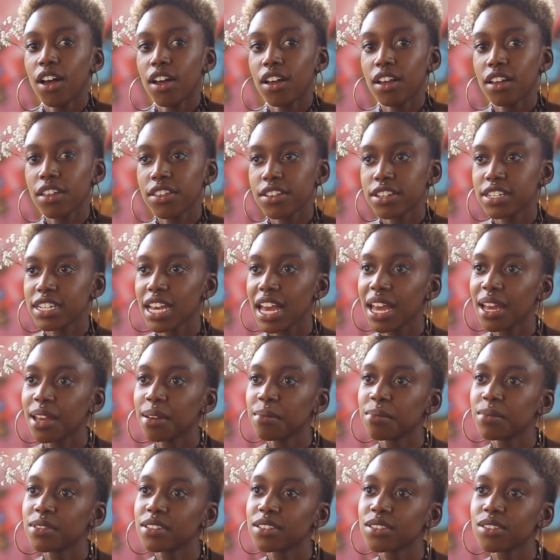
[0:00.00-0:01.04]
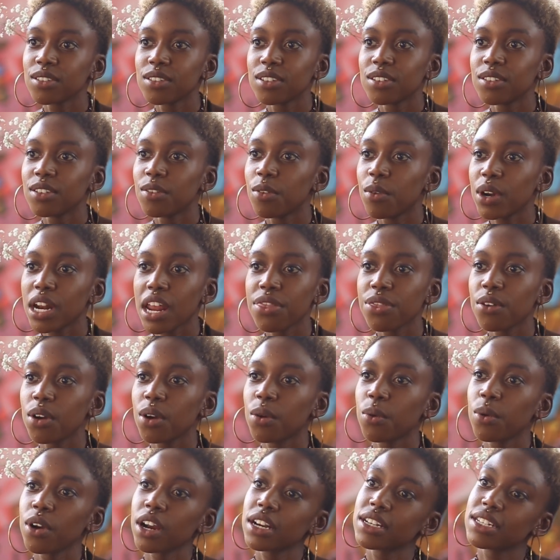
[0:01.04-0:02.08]
all the time. So what I
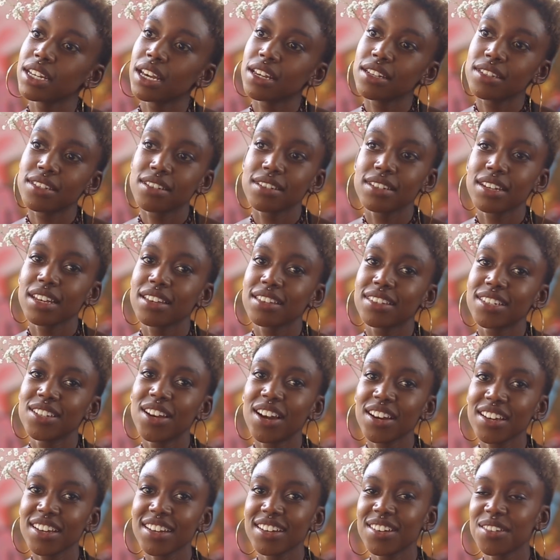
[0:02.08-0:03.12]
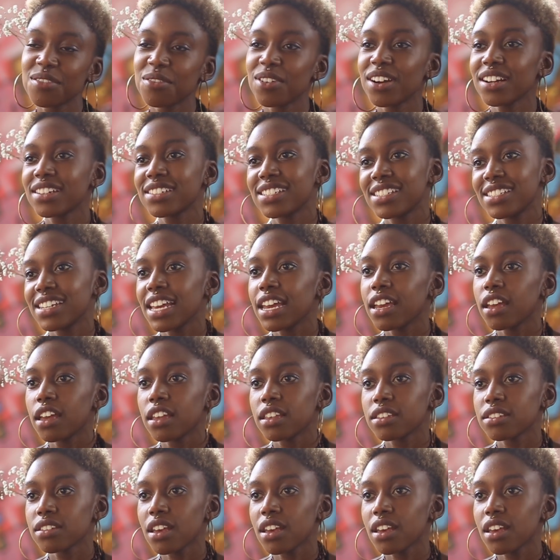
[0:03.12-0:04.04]
thought worked yesterday is not gonna work today.